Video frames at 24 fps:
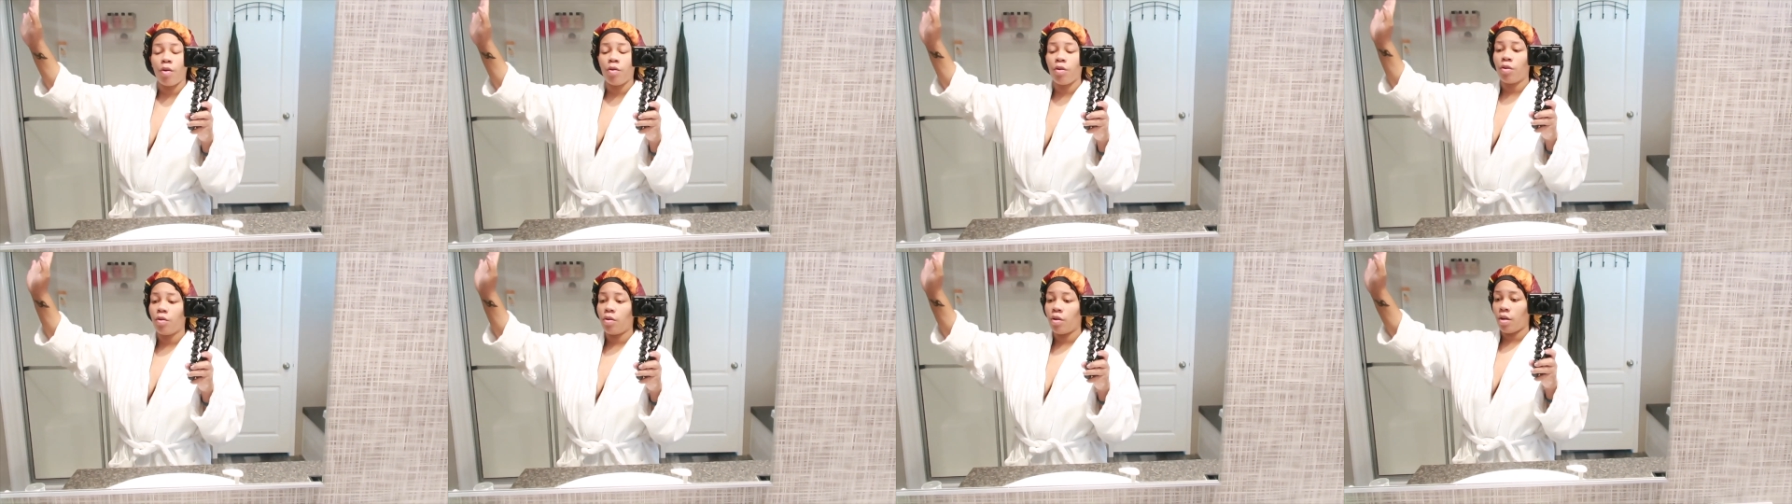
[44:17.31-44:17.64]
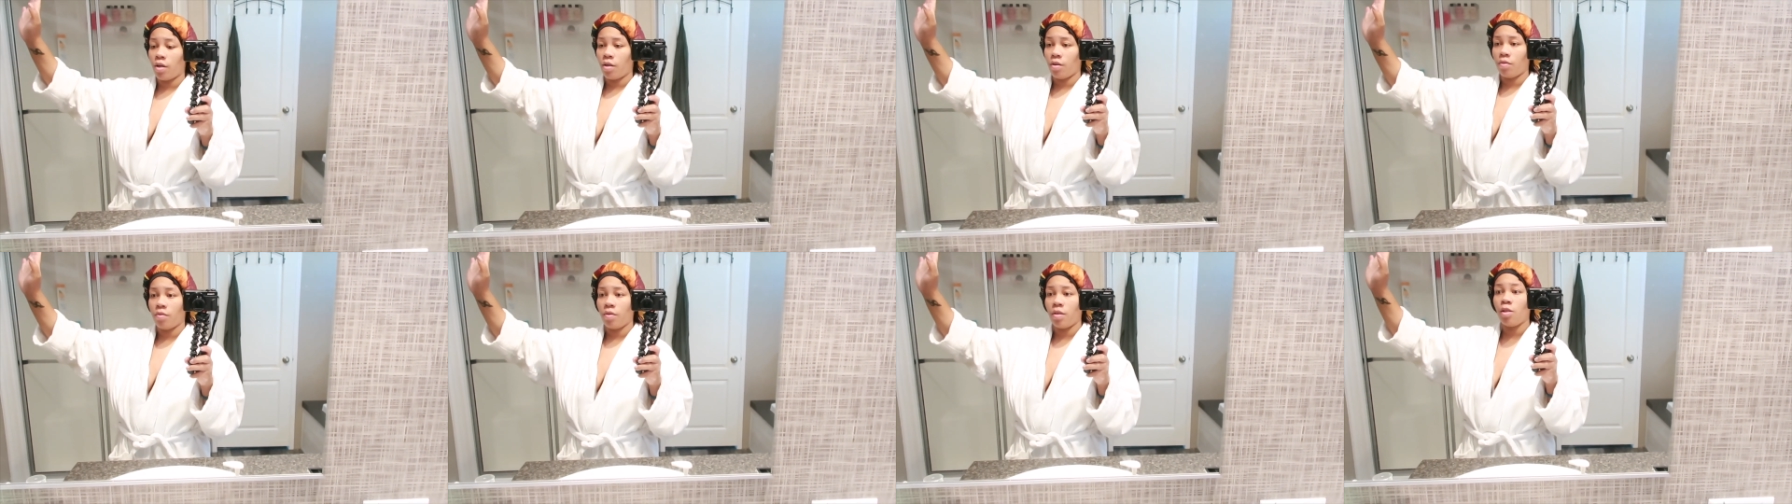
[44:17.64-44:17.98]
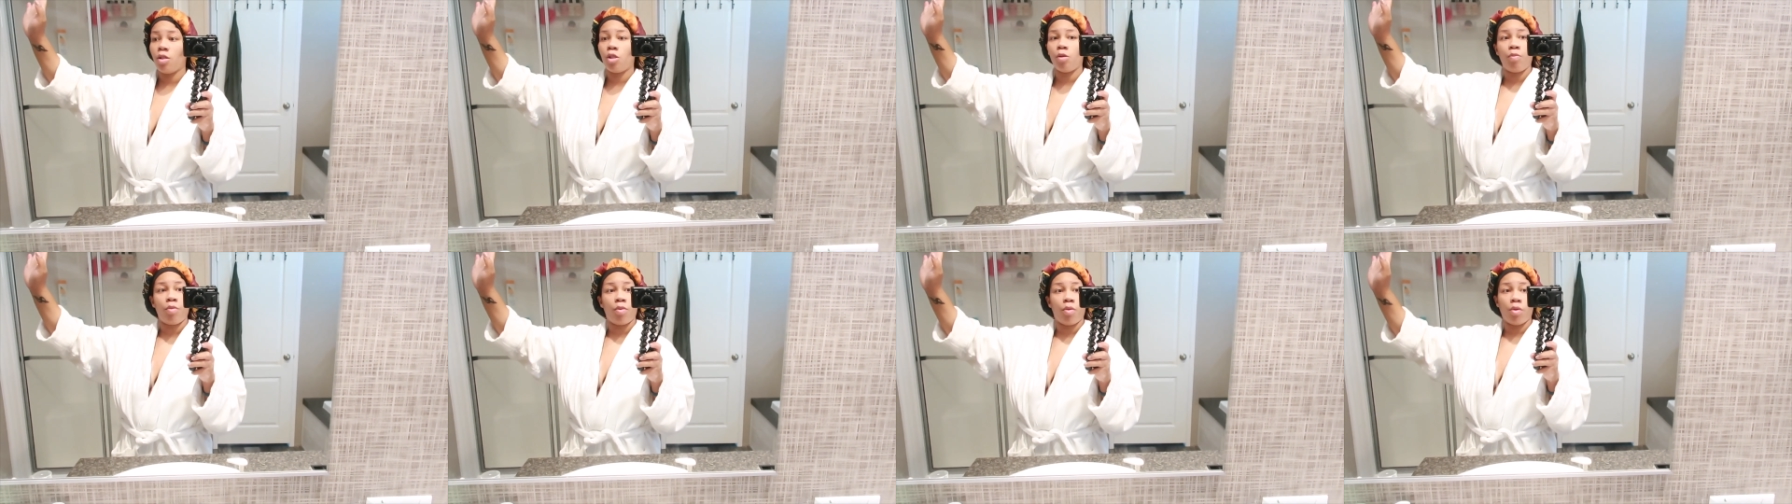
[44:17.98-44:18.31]
you know, he
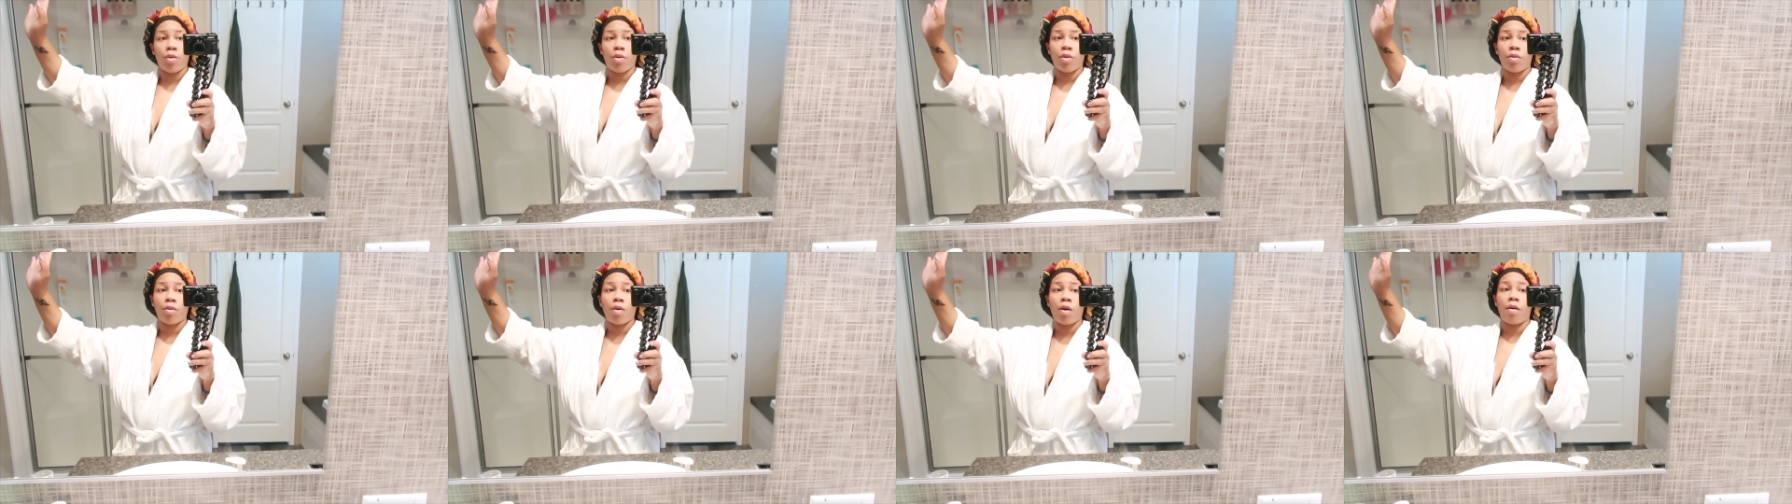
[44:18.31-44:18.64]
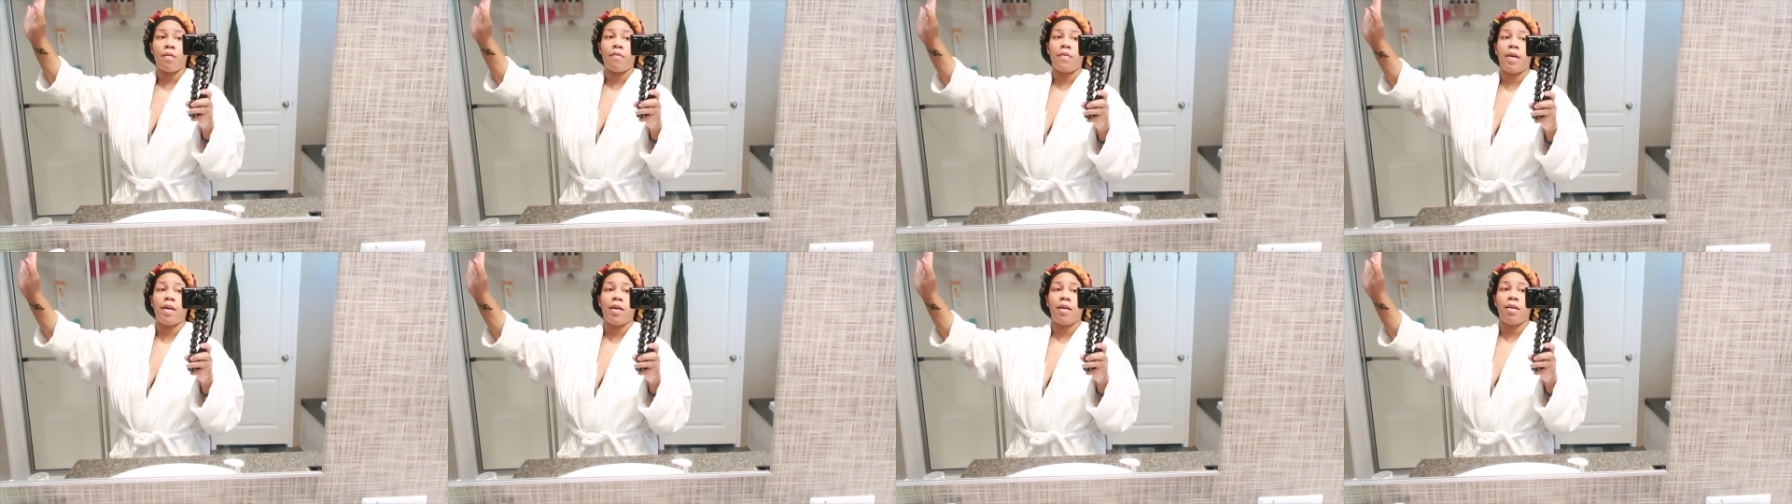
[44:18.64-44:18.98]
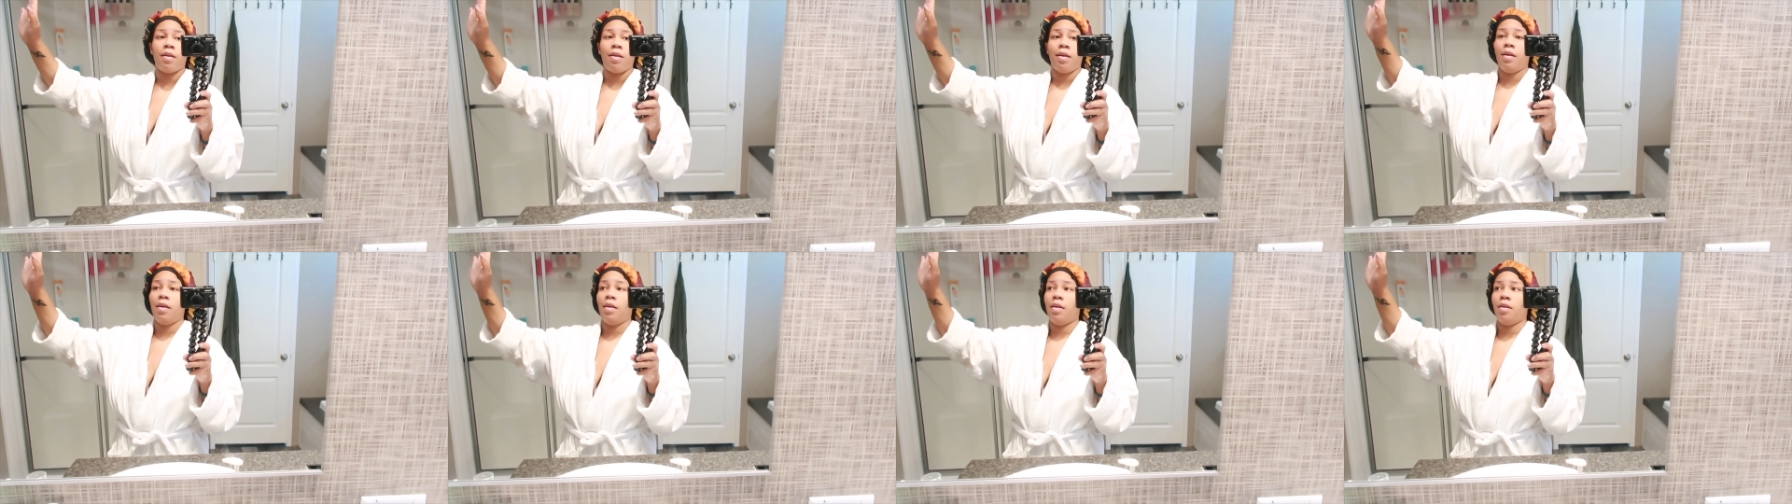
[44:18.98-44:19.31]
spoiled
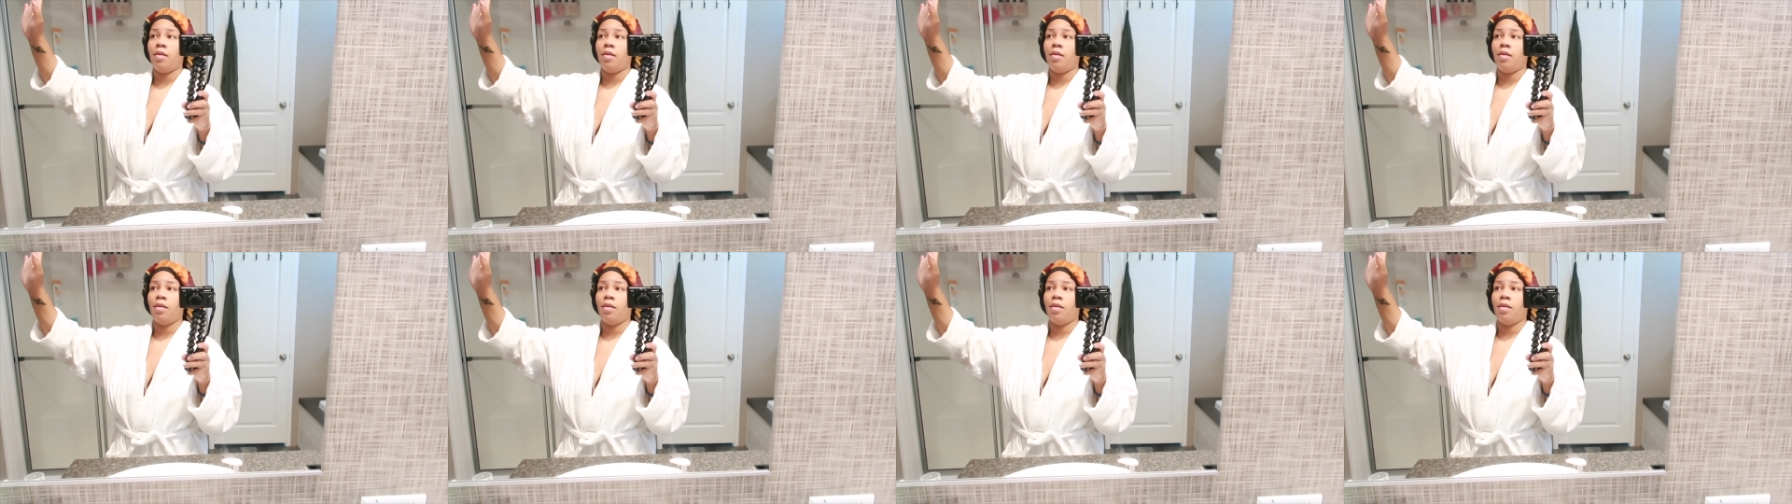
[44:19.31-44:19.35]
already.